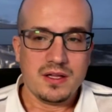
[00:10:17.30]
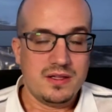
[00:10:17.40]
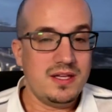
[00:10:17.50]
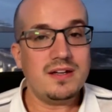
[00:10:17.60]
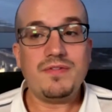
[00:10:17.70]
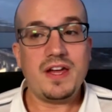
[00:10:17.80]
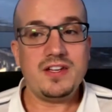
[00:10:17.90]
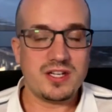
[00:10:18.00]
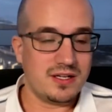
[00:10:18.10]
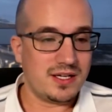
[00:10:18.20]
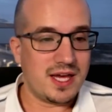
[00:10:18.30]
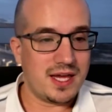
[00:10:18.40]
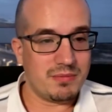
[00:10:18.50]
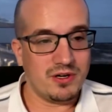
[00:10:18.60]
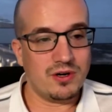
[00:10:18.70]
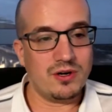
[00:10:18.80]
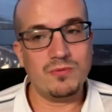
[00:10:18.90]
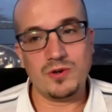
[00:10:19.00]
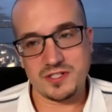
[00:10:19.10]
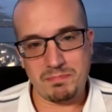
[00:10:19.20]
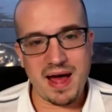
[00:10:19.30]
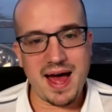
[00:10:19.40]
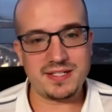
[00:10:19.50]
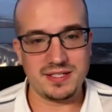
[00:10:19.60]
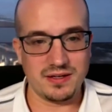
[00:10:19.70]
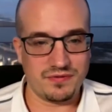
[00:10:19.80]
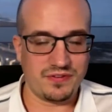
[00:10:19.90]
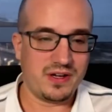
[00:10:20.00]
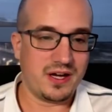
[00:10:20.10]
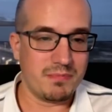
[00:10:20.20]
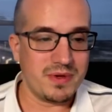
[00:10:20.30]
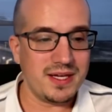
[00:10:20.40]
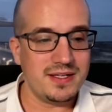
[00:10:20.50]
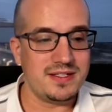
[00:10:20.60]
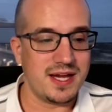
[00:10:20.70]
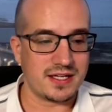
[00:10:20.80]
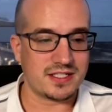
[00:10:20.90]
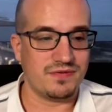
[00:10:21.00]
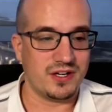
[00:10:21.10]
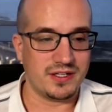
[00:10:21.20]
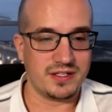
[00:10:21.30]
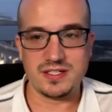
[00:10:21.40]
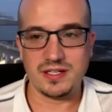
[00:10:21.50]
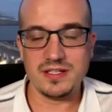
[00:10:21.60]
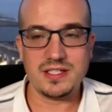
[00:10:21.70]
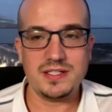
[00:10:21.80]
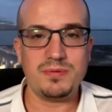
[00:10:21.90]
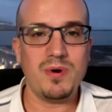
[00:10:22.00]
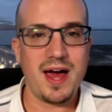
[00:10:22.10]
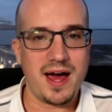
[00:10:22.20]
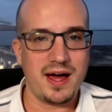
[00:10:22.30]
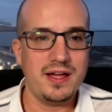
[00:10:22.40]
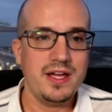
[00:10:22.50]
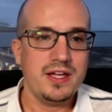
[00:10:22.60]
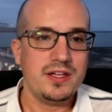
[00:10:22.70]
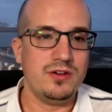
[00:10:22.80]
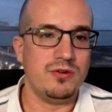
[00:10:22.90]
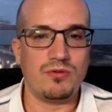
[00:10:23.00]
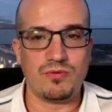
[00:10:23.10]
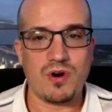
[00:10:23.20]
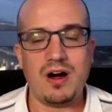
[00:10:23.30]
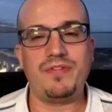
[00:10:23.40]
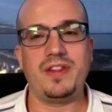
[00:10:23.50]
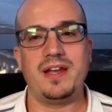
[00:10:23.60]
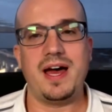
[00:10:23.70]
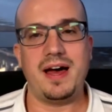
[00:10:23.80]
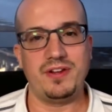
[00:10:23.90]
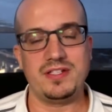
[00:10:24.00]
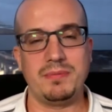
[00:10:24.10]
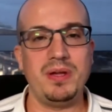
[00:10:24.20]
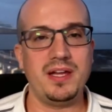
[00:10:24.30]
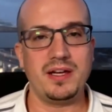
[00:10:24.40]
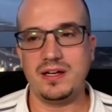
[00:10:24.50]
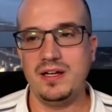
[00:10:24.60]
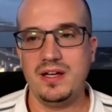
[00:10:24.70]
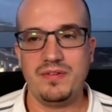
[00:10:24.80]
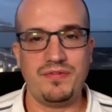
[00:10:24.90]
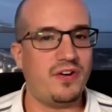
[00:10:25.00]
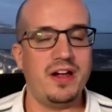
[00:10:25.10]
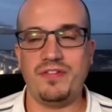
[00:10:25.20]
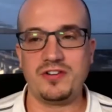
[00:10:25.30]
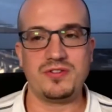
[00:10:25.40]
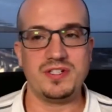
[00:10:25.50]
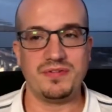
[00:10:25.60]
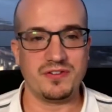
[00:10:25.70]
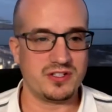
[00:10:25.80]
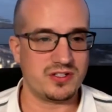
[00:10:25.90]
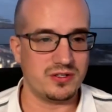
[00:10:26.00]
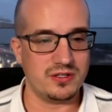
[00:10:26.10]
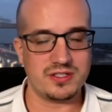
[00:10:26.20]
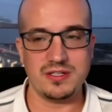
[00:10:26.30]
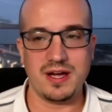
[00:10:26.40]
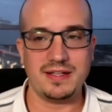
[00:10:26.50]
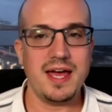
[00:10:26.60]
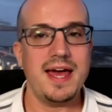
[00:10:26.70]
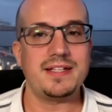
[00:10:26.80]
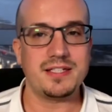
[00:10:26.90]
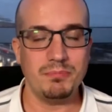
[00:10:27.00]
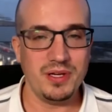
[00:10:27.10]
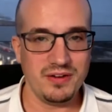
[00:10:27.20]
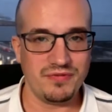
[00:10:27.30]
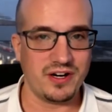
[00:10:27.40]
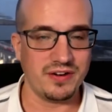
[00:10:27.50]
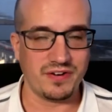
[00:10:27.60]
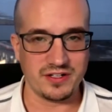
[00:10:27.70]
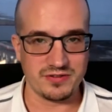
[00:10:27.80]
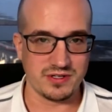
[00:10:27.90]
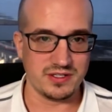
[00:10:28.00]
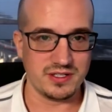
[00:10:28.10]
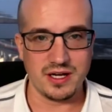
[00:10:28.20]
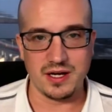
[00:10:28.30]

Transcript: The innovation that came along was passive index funds. So this is where you, rather than having to pick 500 different stocks, you had the S&P 500,